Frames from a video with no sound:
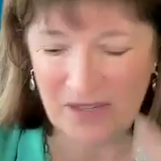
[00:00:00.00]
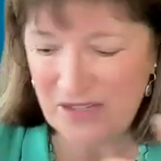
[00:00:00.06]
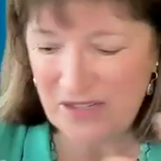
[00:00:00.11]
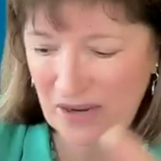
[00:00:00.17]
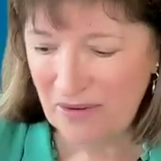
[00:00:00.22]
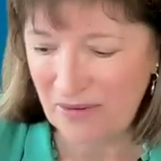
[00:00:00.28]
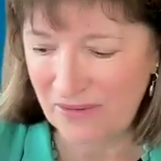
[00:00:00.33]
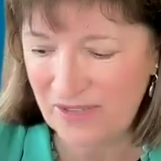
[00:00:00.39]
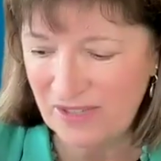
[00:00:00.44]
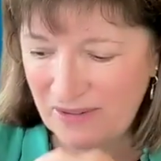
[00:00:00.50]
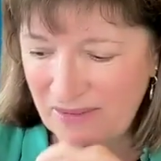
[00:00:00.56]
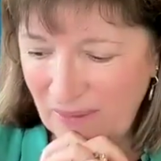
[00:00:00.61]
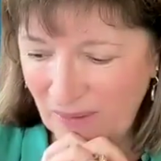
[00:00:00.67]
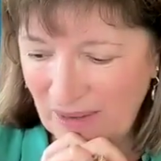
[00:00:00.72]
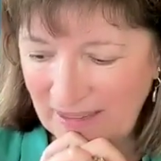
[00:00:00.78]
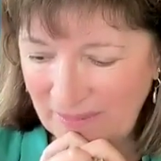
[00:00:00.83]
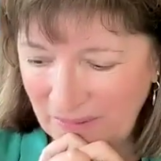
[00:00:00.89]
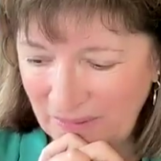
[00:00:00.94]

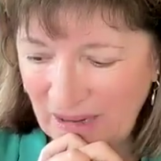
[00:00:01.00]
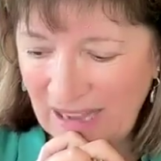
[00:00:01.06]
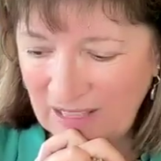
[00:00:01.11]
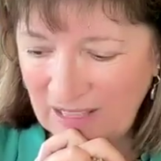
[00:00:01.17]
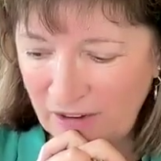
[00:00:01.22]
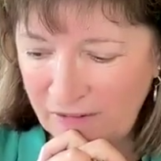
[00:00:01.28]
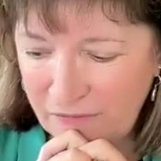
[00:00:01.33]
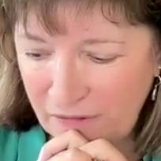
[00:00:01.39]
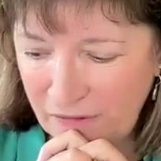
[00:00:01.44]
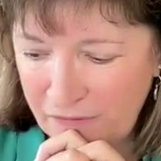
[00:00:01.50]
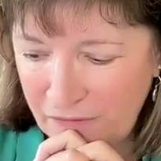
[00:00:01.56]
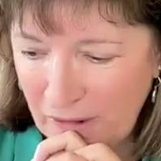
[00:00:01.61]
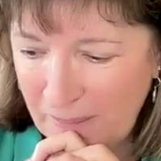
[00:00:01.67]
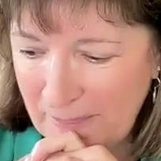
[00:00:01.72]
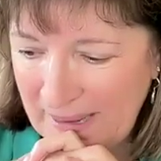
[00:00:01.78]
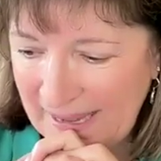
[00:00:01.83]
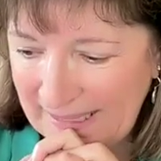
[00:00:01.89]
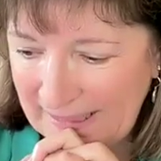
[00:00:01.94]
So I look for
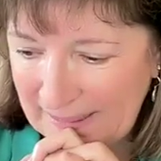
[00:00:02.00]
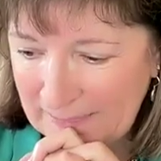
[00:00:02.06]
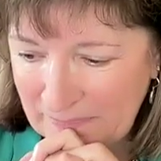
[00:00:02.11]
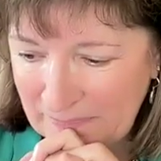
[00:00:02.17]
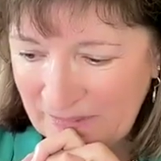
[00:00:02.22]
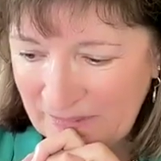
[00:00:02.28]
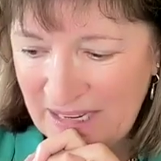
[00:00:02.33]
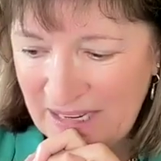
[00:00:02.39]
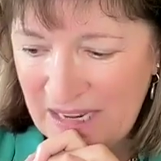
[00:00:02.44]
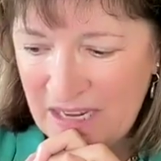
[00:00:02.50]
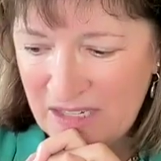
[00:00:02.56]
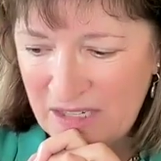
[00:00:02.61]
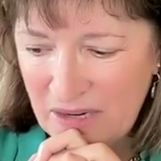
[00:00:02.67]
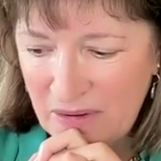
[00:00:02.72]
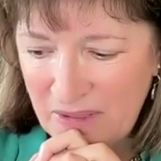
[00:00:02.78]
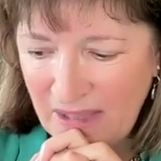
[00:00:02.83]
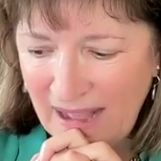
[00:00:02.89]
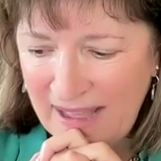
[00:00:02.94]
formatting.
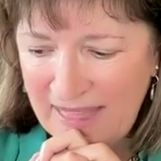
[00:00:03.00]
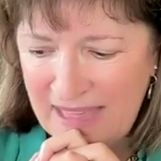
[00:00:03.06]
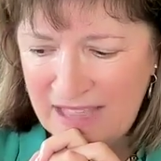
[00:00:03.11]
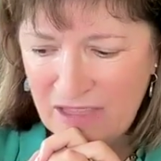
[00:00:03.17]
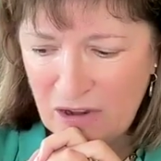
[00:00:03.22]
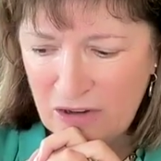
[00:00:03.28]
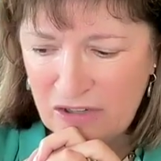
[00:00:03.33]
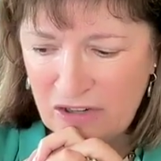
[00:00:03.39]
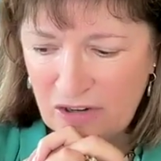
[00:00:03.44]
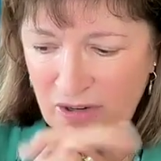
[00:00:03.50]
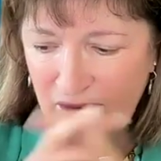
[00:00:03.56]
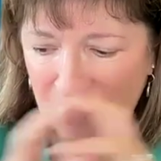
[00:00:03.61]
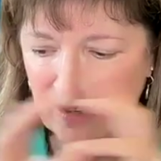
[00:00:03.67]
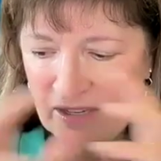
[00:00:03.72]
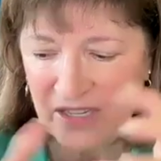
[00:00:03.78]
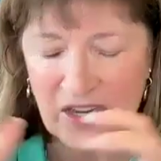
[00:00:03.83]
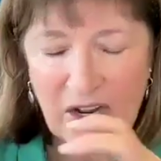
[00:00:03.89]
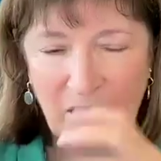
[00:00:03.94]
So I think those
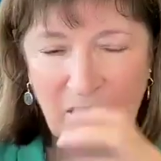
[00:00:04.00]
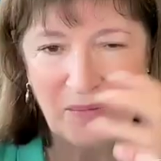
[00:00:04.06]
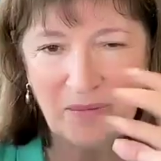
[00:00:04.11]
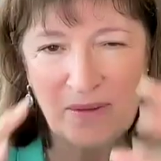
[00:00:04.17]
are,